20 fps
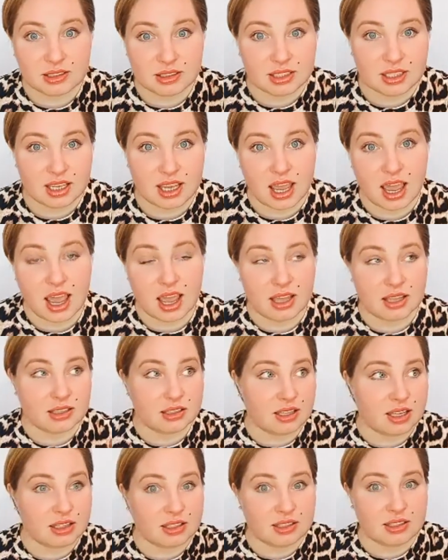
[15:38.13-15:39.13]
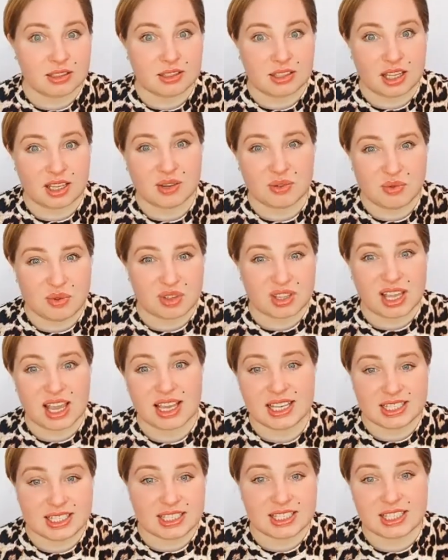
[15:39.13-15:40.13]
yeah, that like what
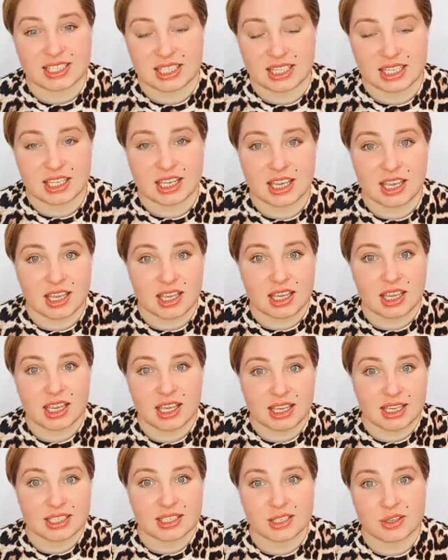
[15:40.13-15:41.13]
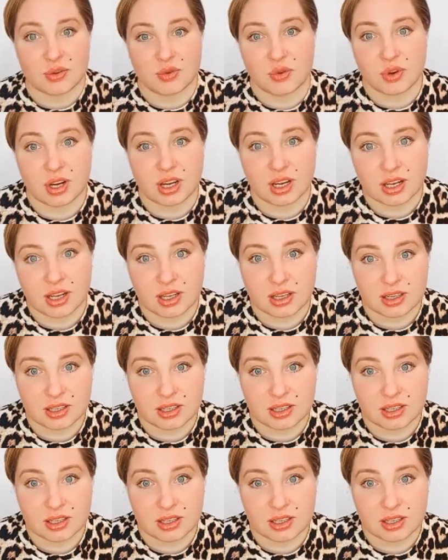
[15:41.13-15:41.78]
I see is real.